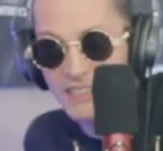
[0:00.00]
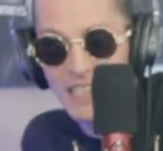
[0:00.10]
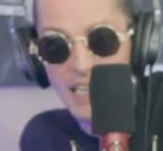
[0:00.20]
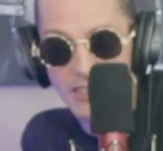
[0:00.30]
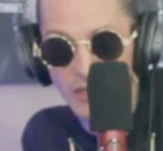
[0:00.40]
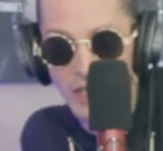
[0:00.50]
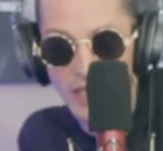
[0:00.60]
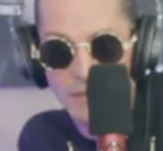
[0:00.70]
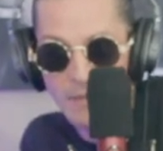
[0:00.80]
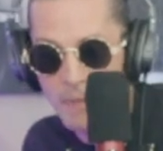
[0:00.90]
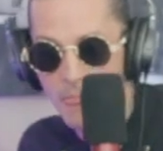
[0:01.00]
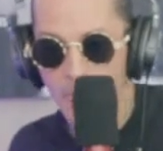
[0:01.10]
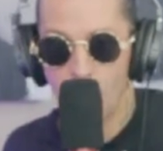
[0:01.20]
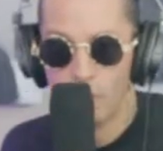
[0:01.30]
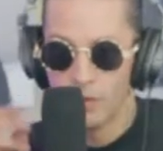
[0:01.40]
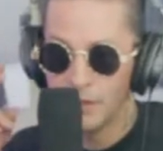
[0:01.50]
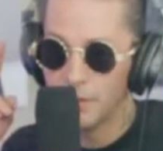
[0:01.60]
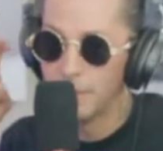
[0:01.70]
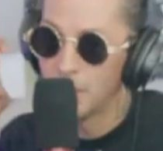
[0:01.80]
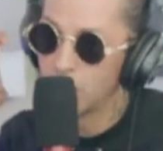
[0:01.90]
This doctor, right?
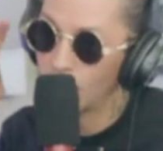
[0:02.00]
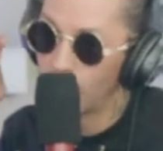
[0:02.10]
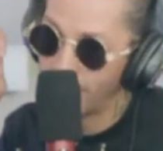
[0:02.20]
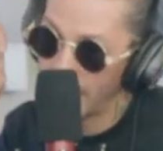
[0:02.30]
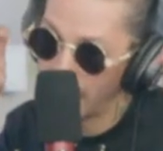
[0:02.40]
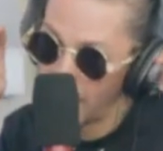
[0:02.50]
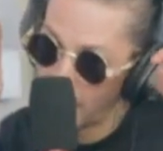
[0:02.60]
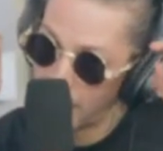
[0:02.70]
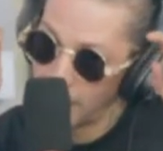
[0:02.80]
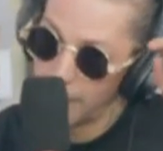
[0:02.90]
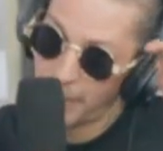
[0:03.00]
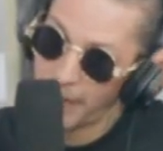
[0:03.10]
We're in the middle of a uh,